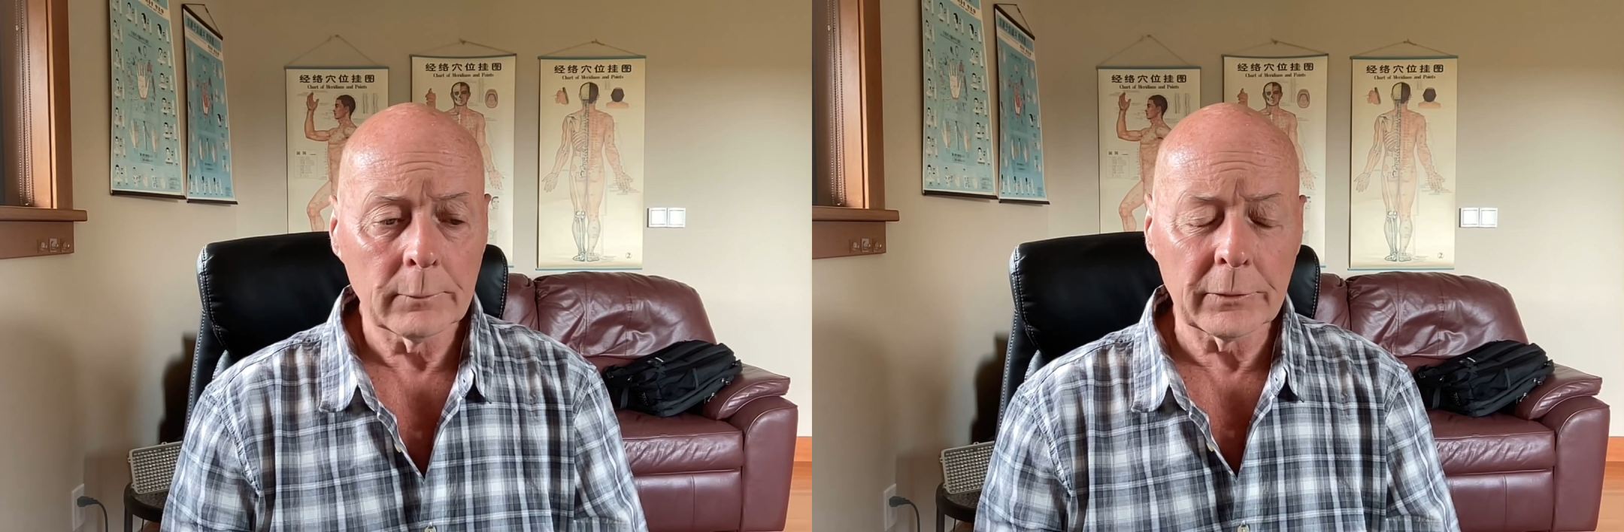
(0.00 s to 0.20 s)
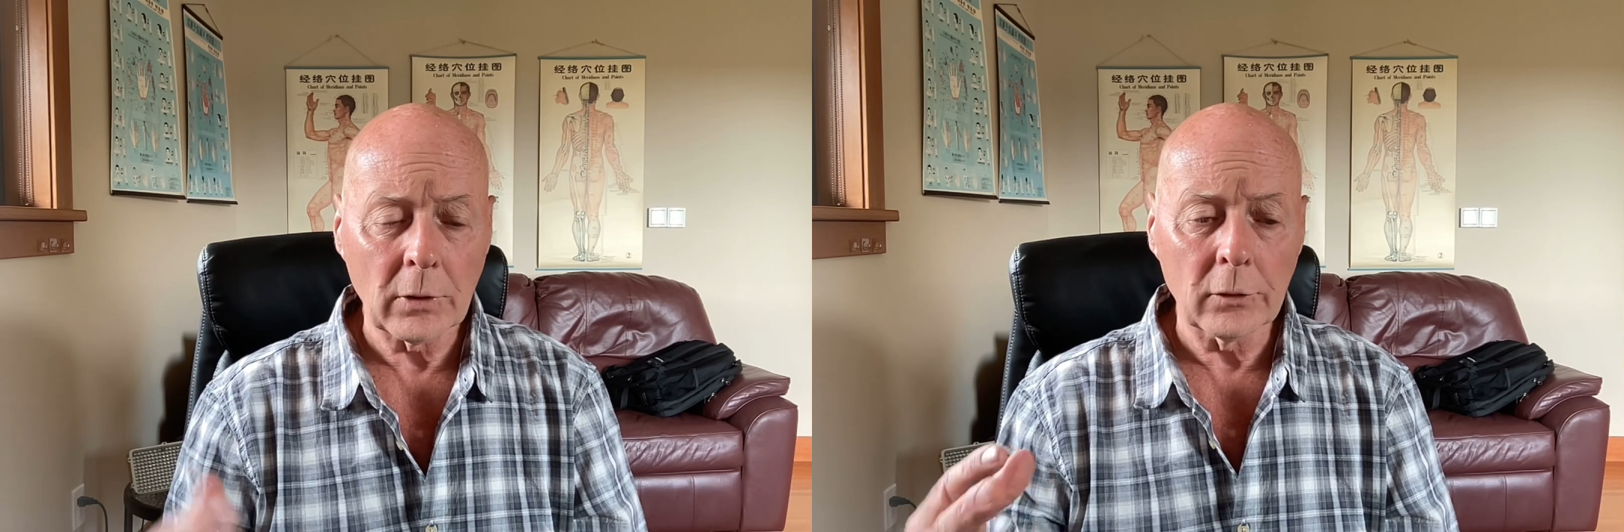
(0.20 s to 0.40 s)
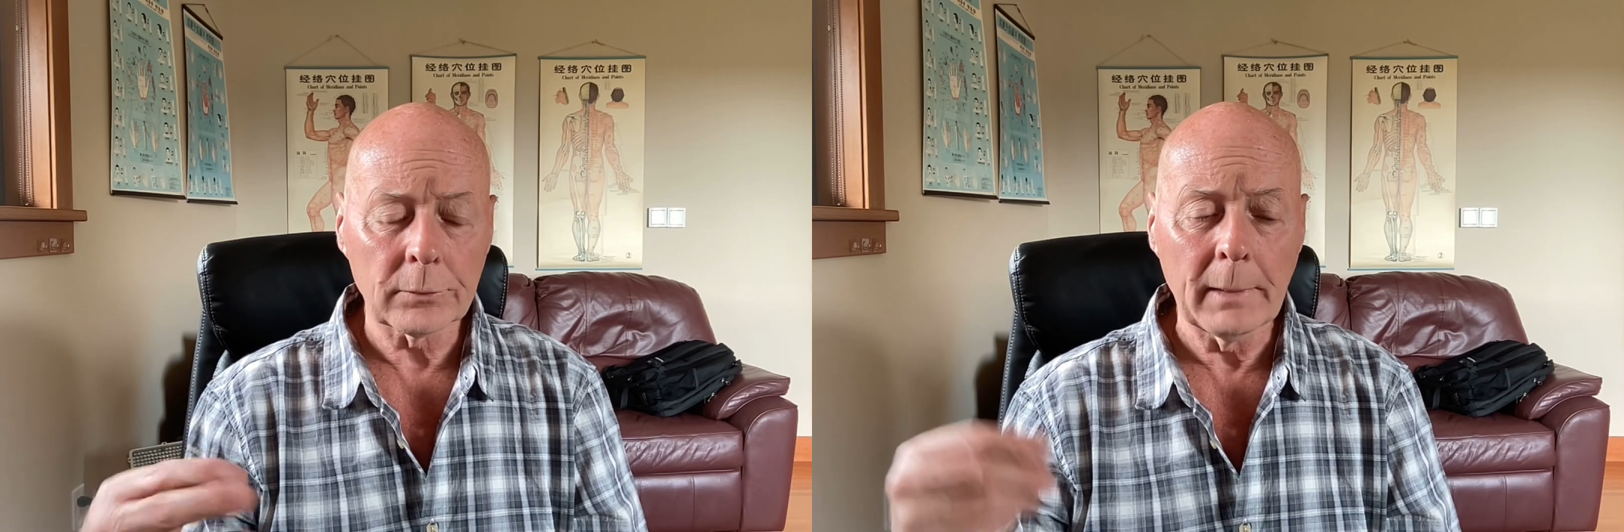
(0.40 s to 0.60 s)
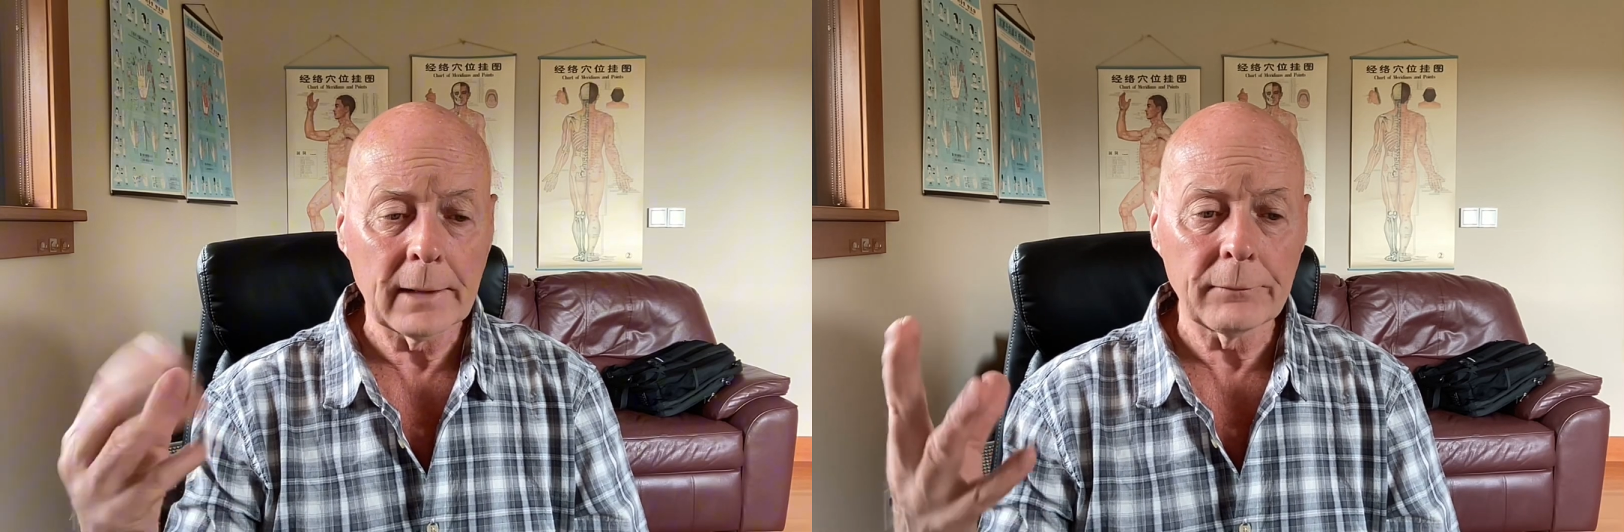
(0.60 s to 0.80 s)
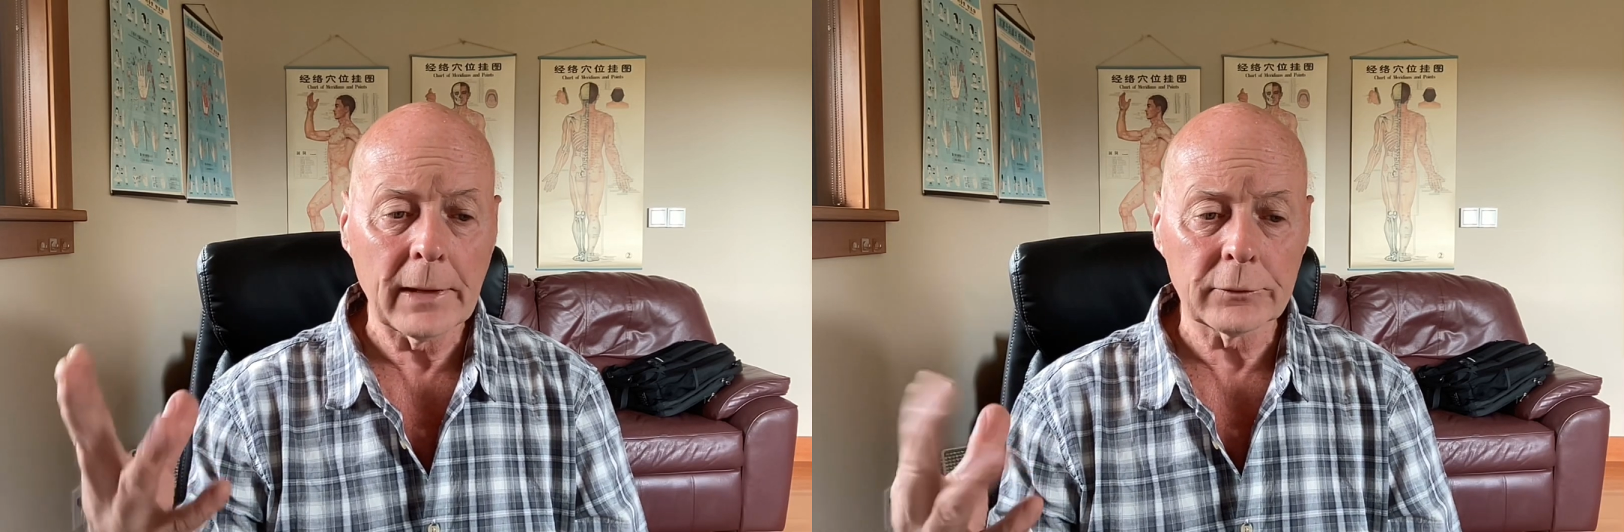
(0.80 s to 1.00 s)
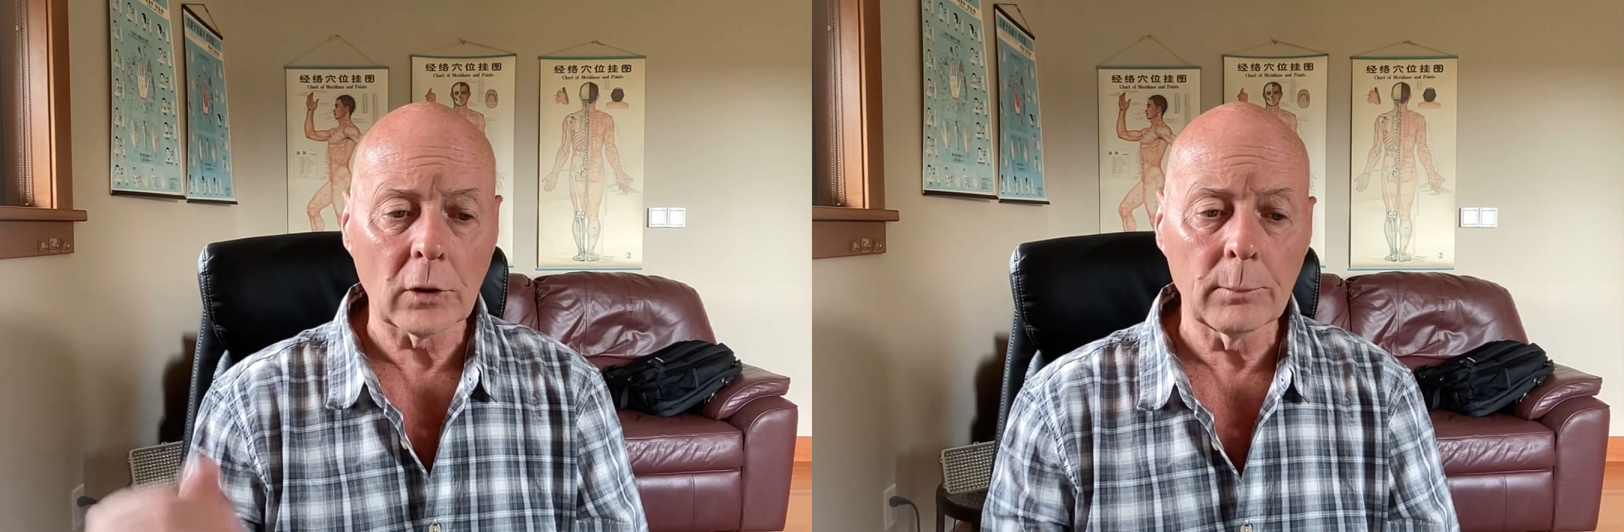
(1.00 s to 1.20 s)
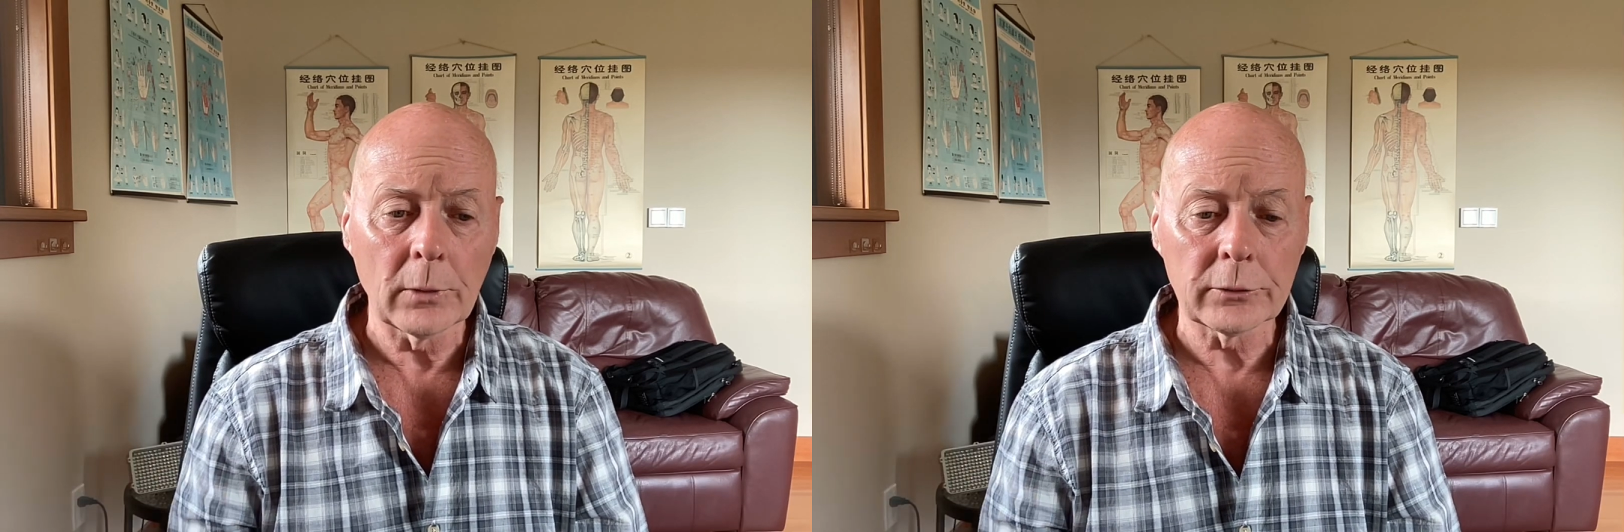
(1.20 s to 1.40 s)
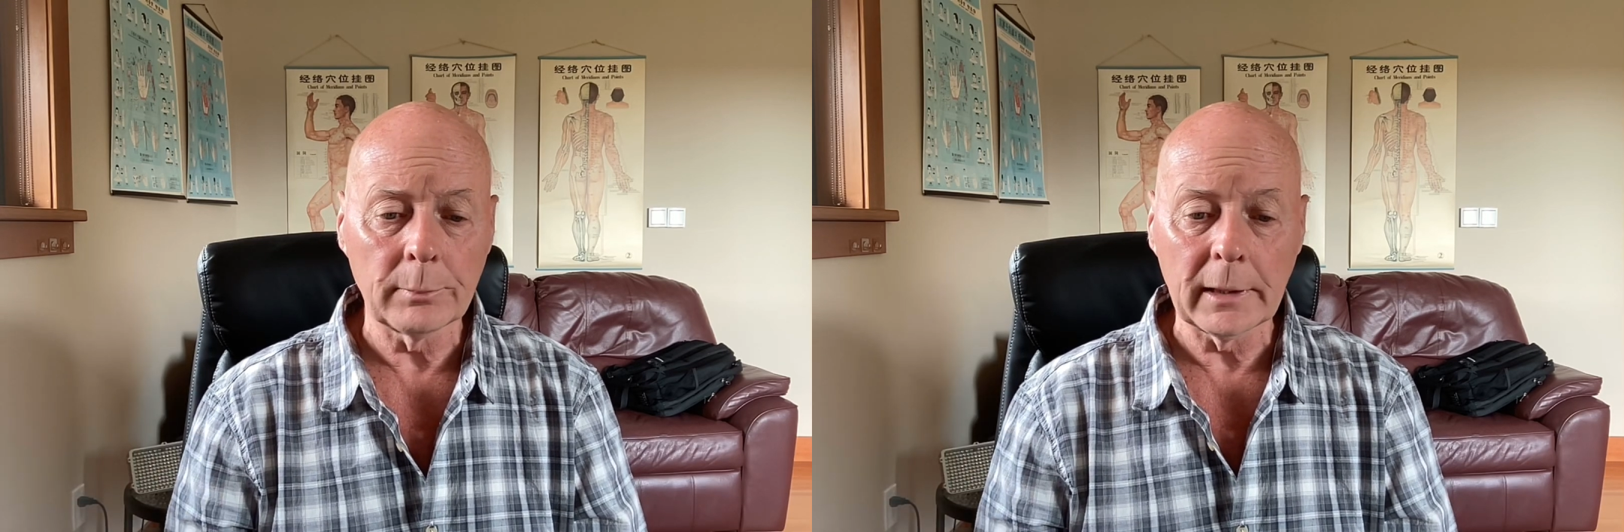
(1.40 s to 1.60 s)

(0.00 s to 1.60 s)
results manifest almost